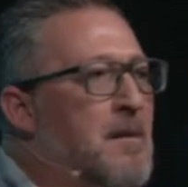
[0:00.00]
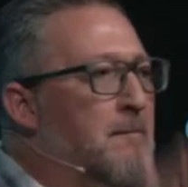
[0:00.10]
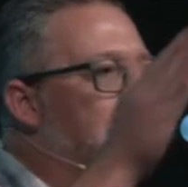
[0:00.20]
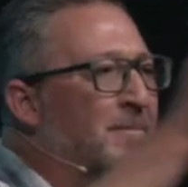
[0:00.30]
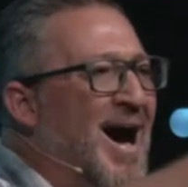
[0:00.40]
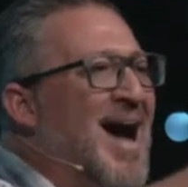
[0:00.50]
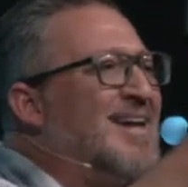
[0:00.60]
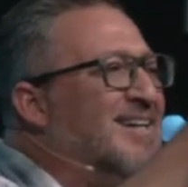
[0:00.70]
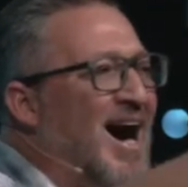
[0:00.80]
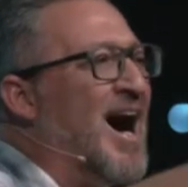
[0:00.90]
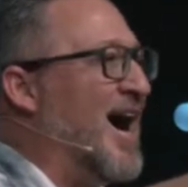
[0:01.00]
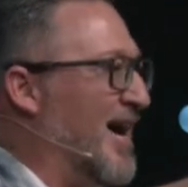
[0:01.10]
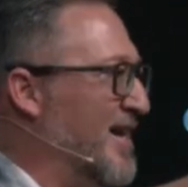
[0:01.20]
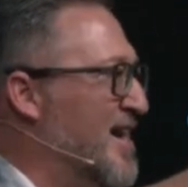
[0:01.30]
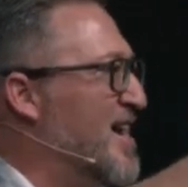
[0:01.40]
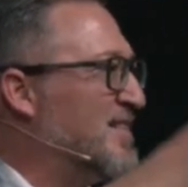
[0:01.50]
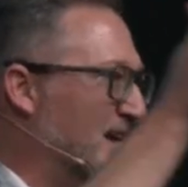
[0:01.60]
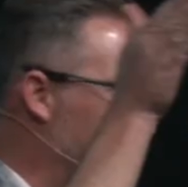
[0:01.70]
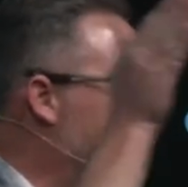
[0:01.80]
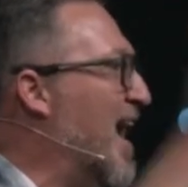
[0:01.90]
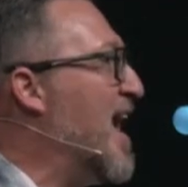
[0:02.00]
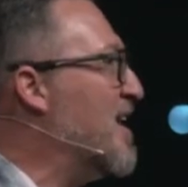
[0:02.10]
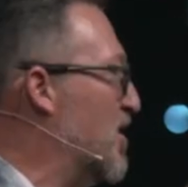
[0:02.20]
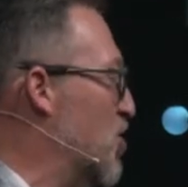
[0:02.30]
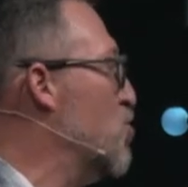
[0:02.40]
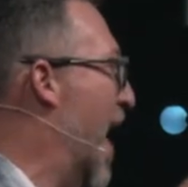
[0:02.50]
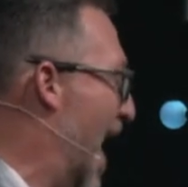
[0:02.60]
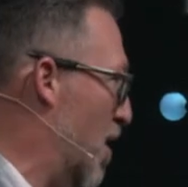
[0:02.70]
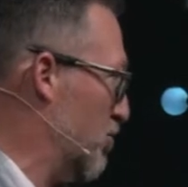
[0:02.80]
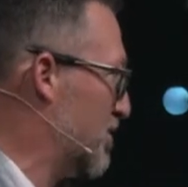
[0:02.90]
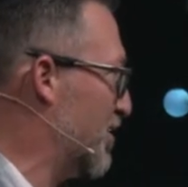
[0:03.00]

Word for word: My God is going to take you out.